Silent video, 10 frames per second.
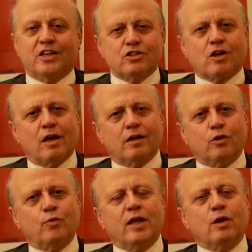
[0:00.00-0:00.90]

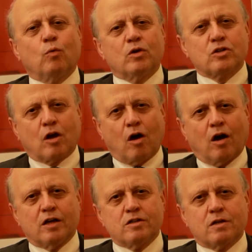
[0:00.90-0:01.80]
discontinuity was
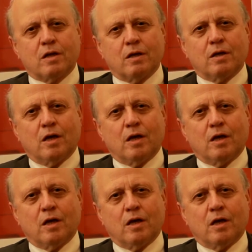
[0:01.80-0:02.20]
caused